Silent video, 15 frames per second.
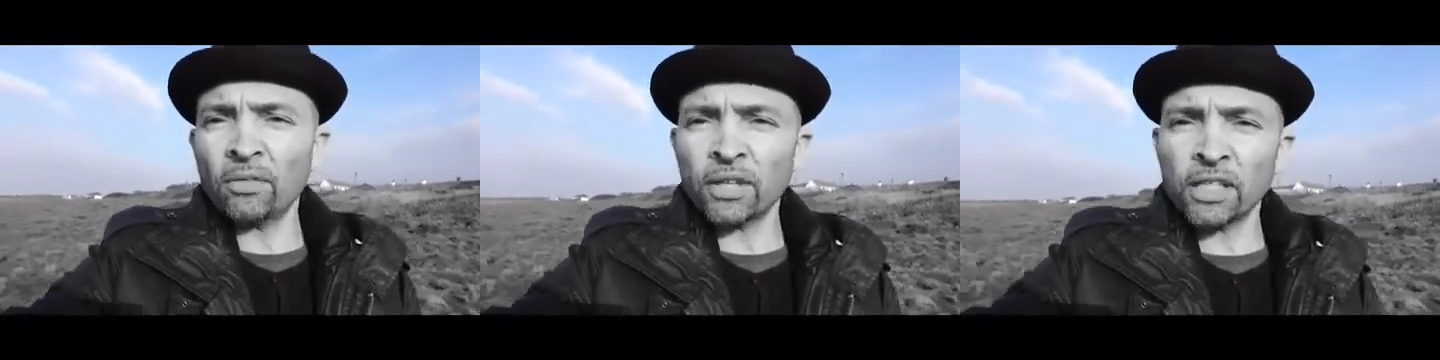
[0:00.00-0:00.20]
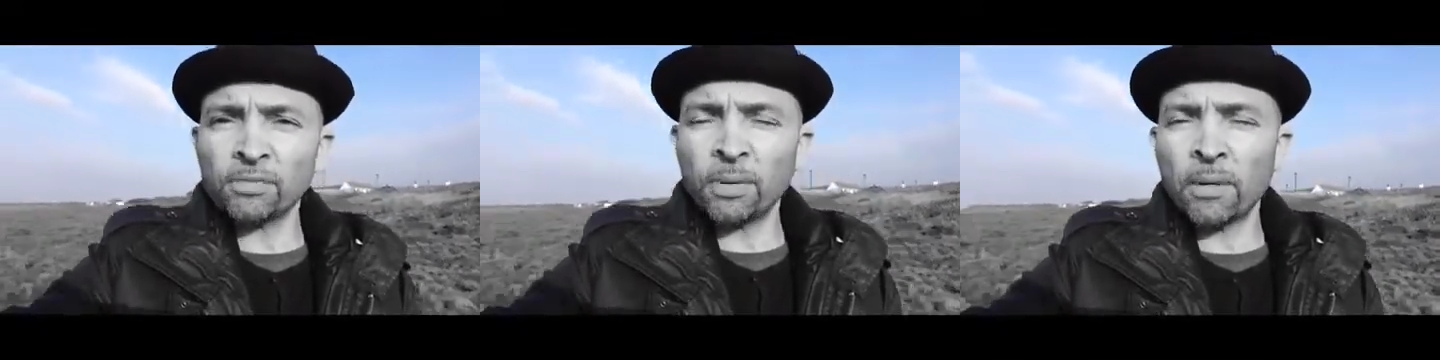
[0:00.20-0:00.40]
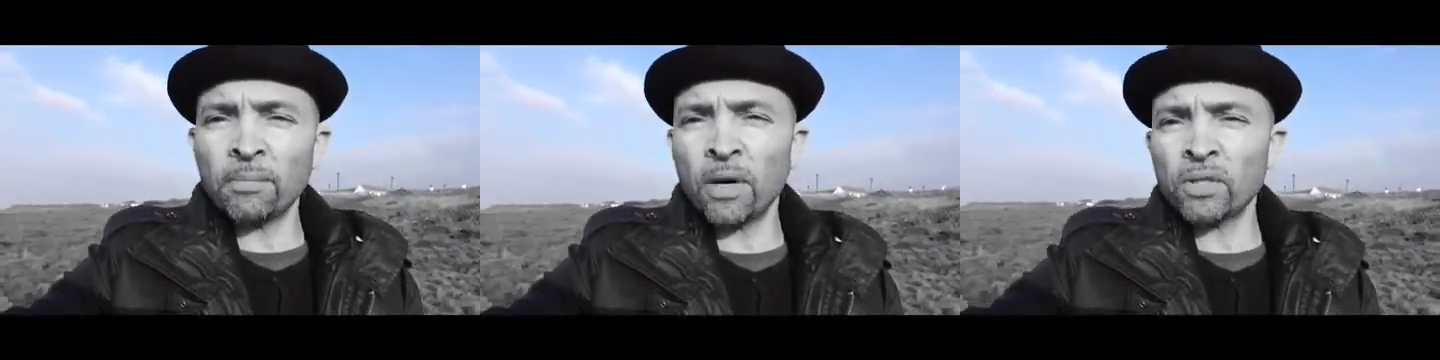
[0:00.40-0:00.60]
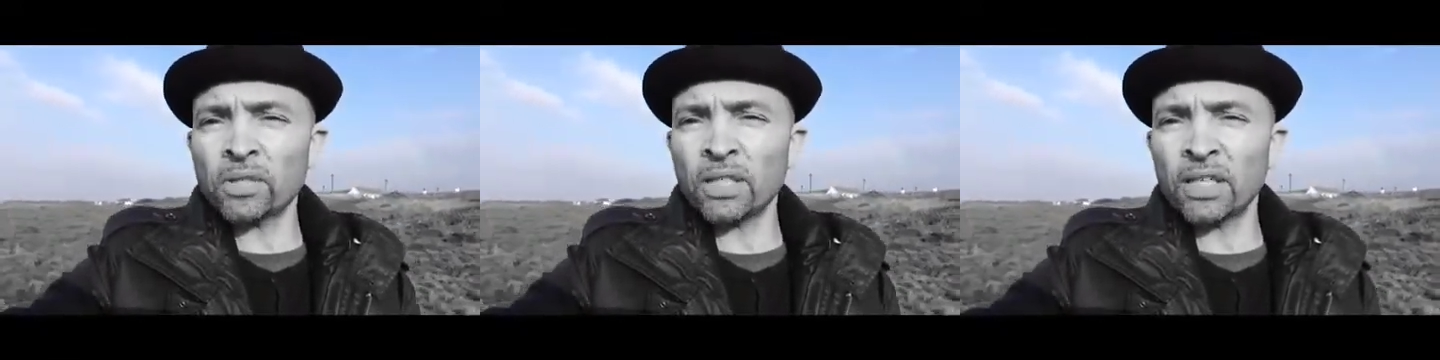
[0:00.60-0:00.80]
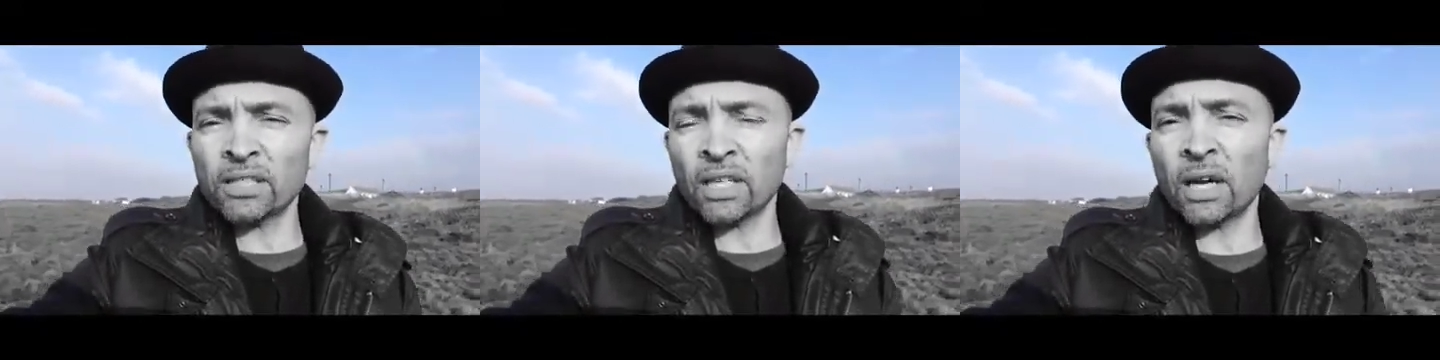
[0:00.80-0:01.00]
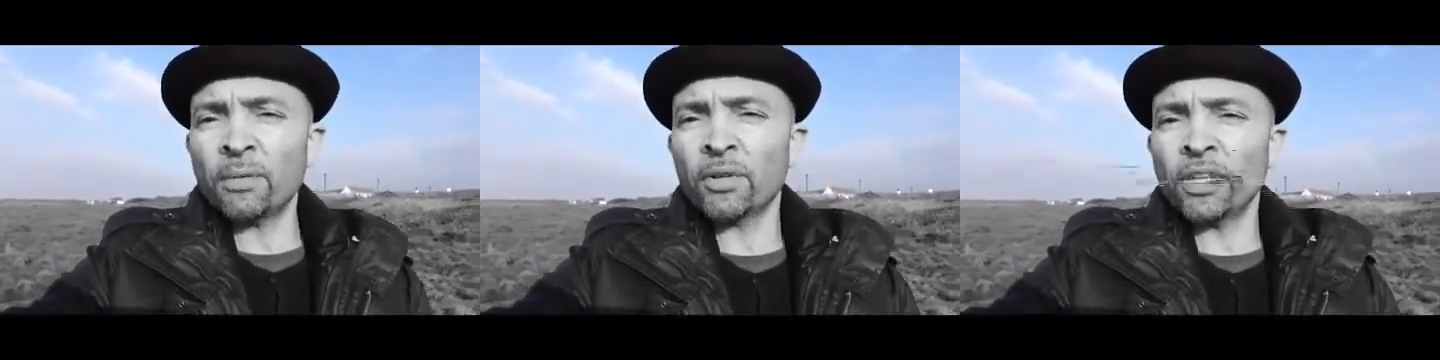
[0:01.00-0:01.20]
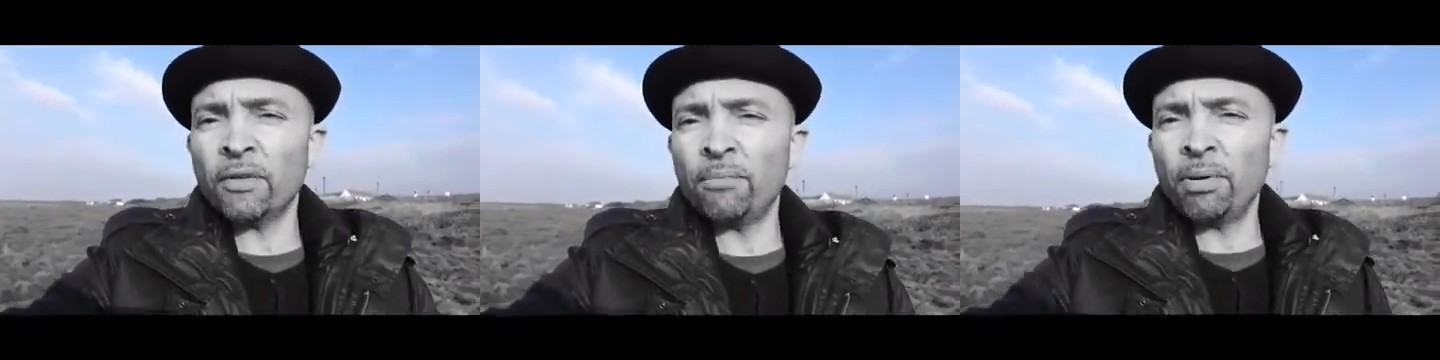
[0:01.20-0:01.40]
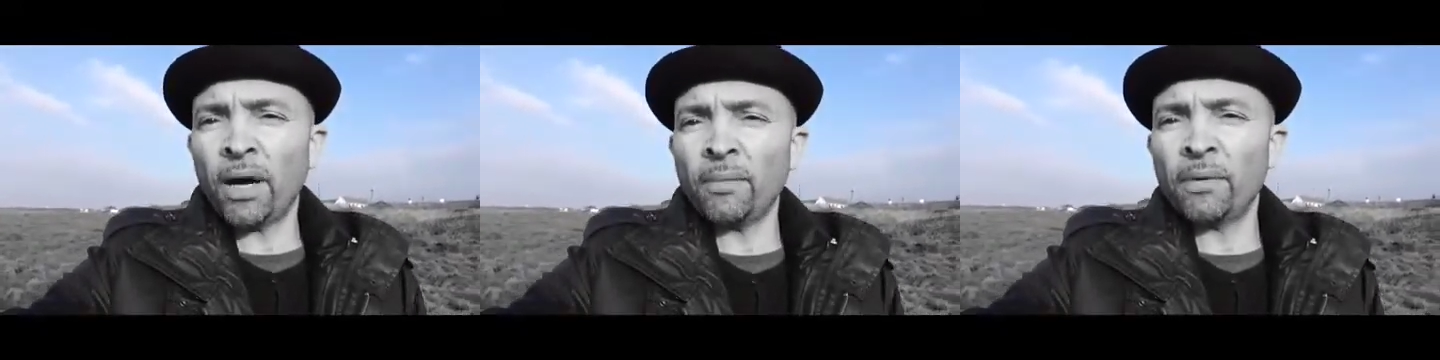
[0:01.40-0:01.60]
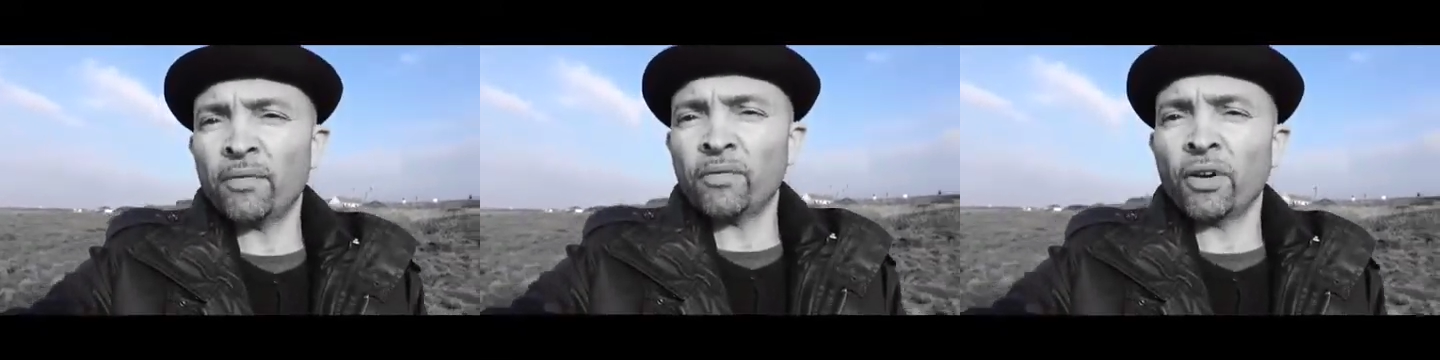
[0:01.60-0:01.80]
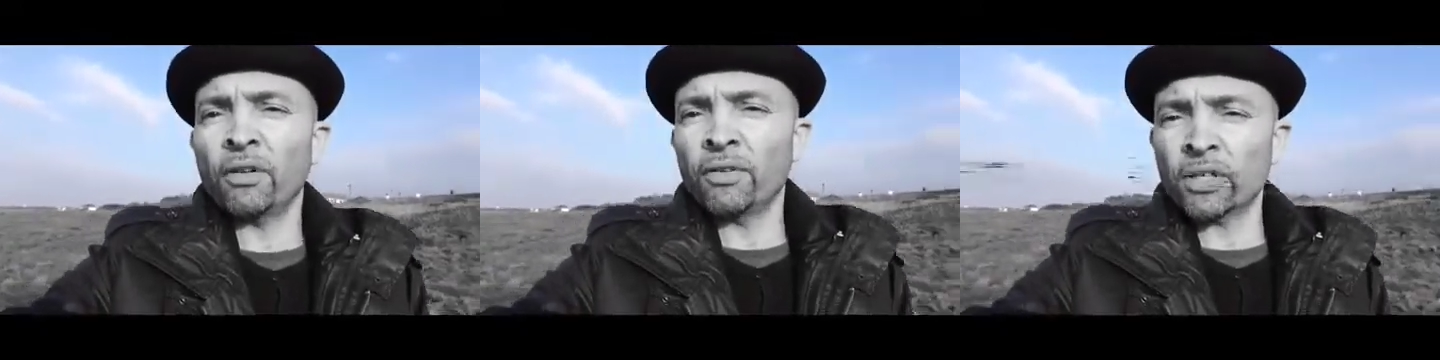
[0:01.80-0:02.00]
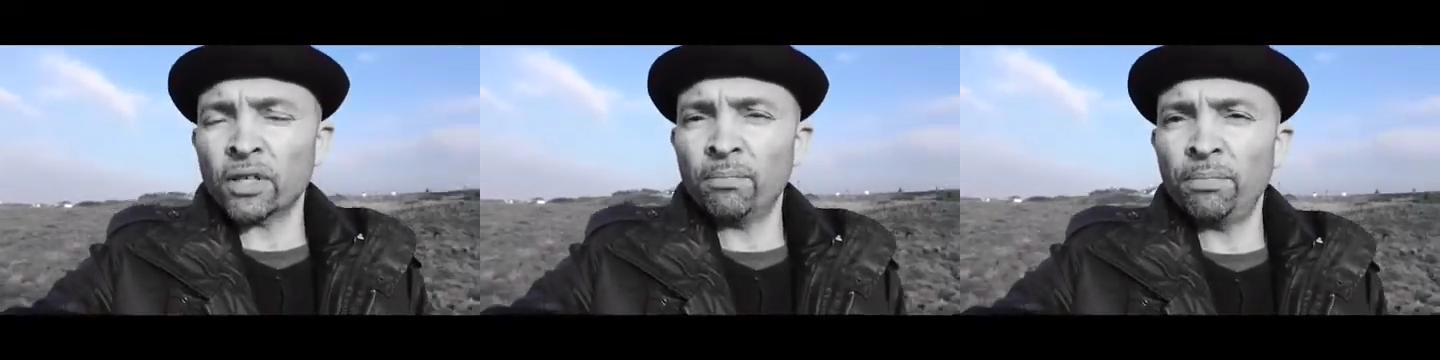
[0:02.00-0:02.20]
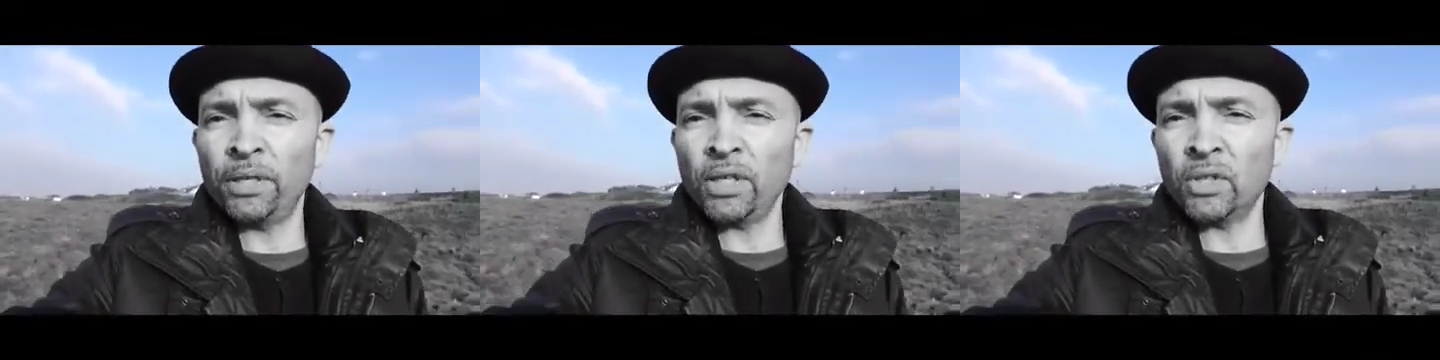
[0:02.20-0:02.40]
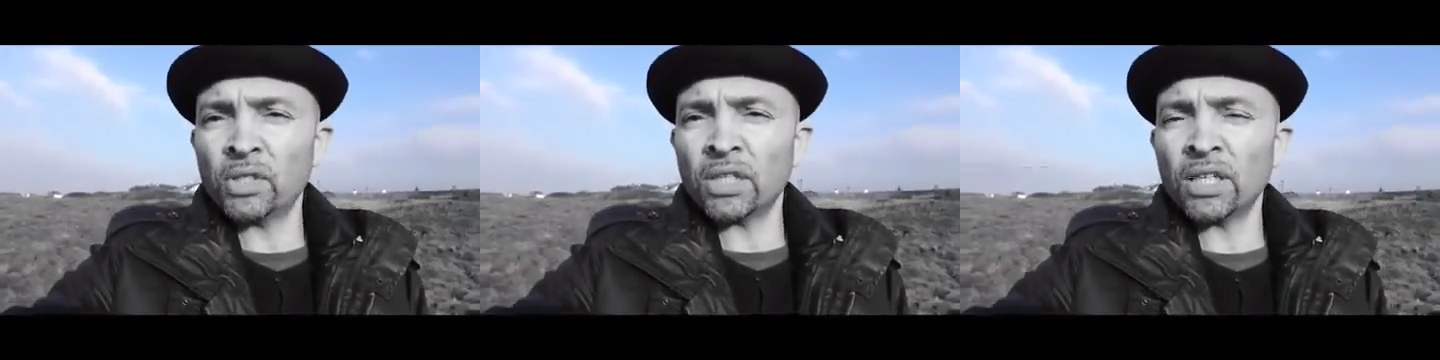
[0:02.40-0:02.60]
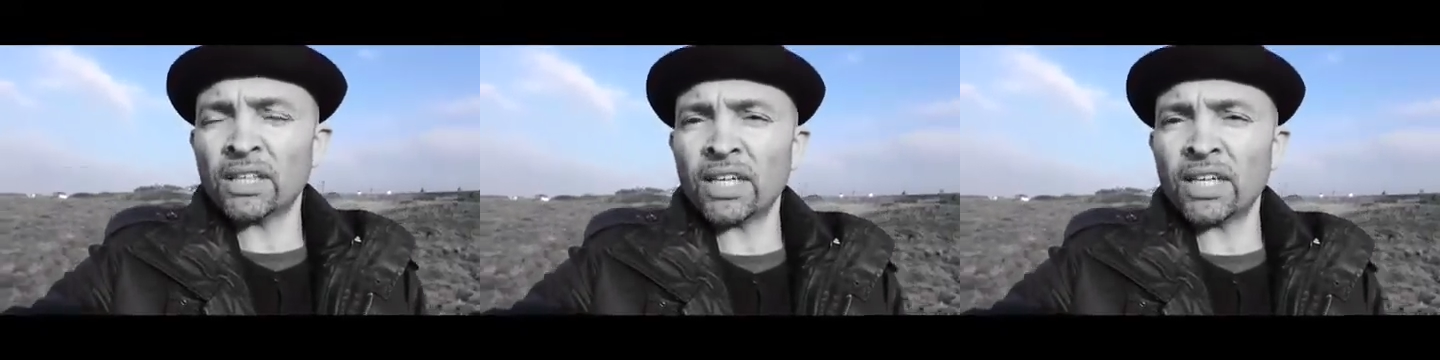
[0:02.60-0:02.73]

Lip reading: they spend most of their time on their bum in front of a computer.